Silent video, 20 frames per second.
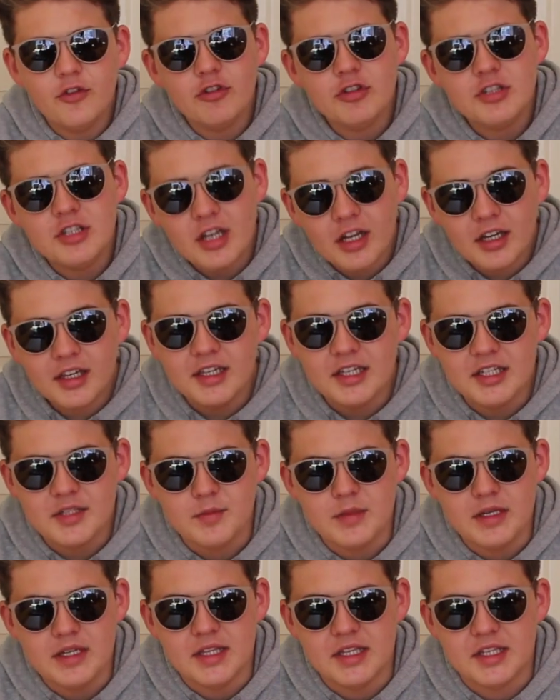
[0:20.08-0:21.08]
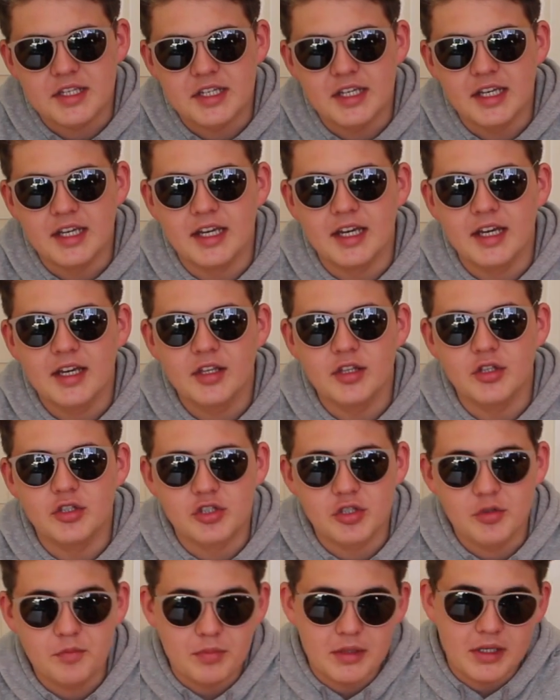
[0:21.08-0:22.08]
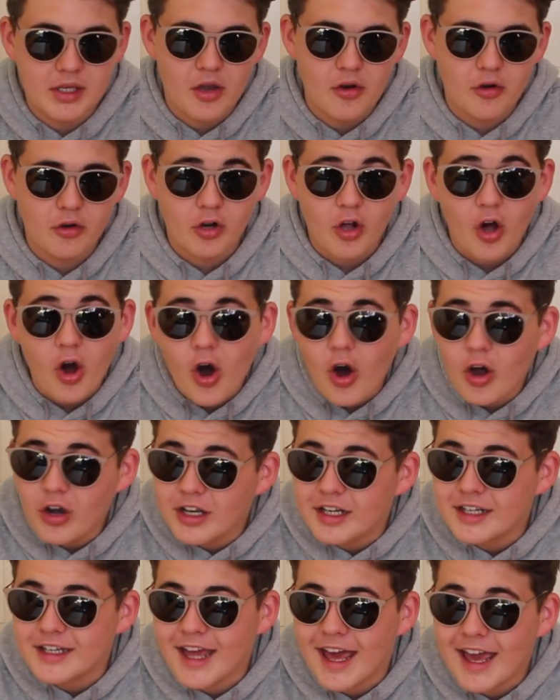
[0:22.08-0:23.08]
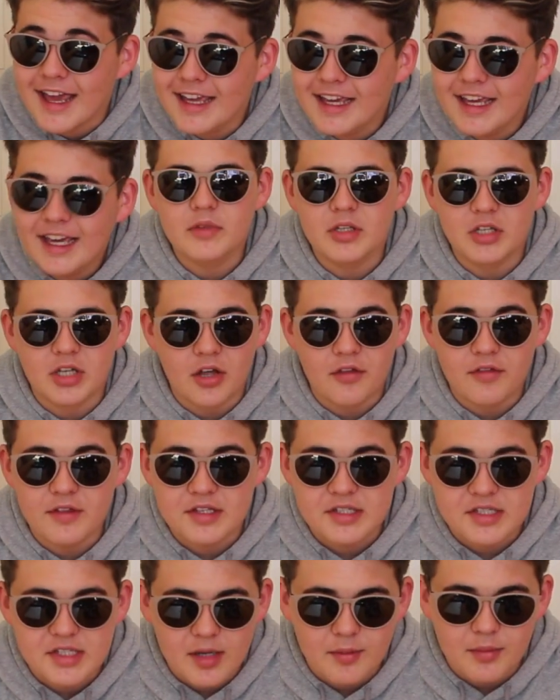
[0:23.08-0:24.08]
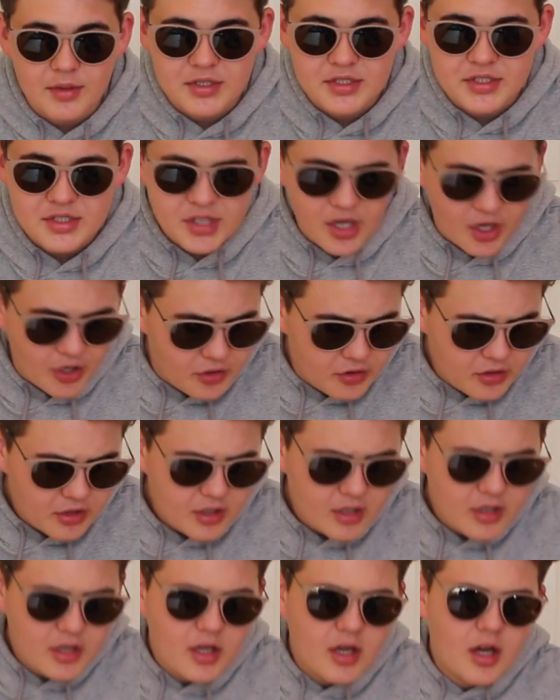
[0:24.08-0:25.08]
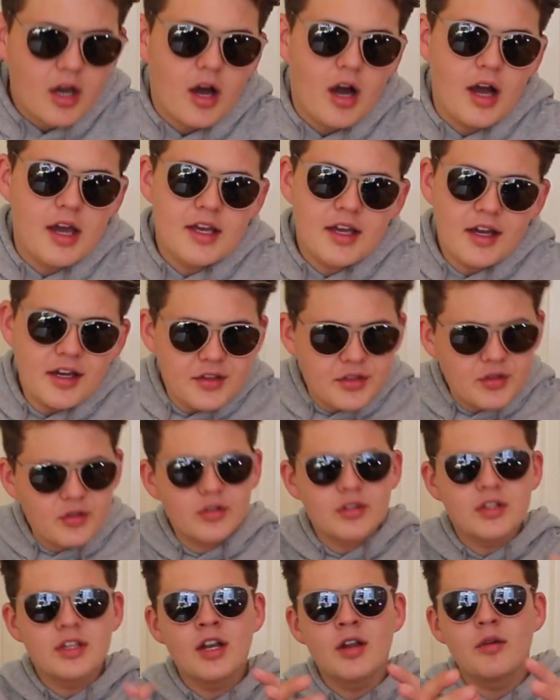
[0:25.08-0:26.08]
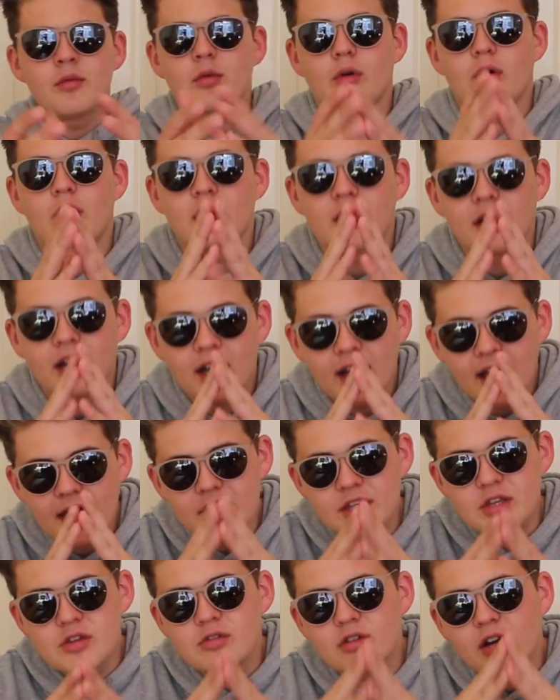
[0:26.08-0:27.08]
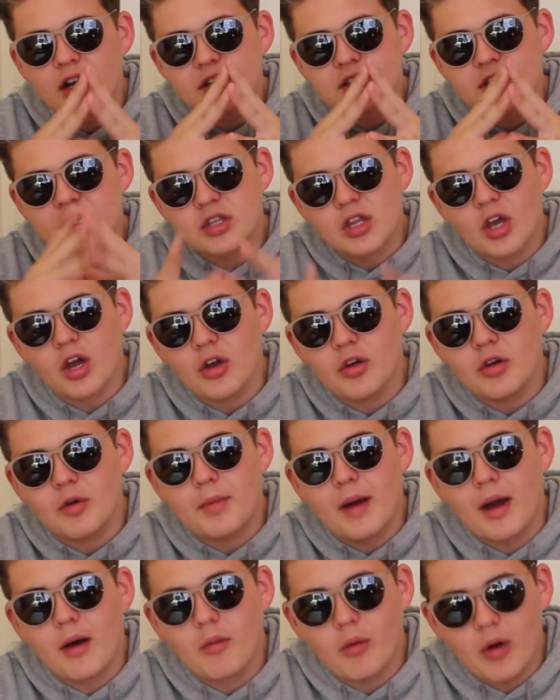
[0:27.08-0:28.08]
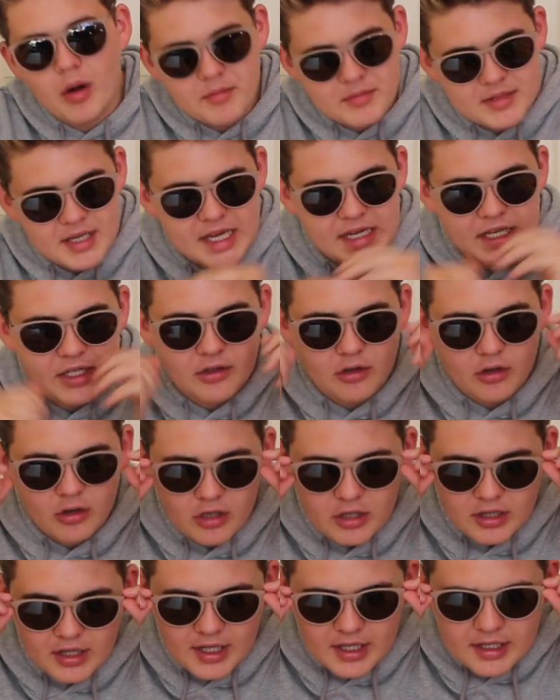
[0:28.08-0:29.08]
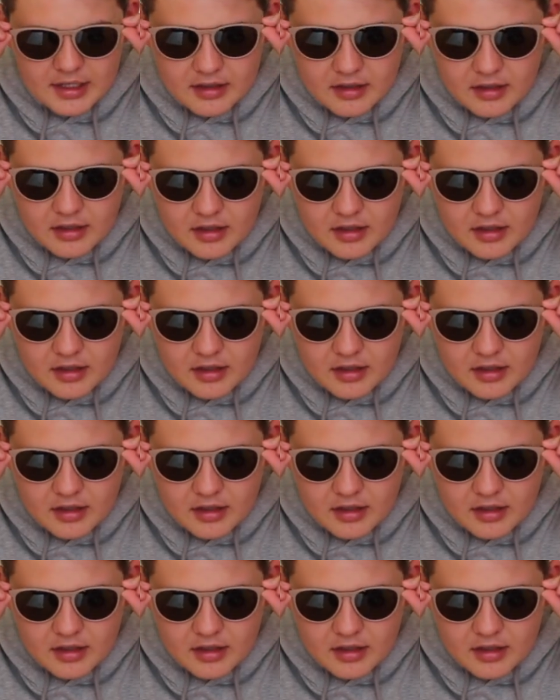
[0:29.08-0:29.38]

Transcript: you're as lucky as me this year, you should be going on a holiday, you know, this summer. So I thought, you know what, I'm gonna let you guys know about what I'm taking on holiday.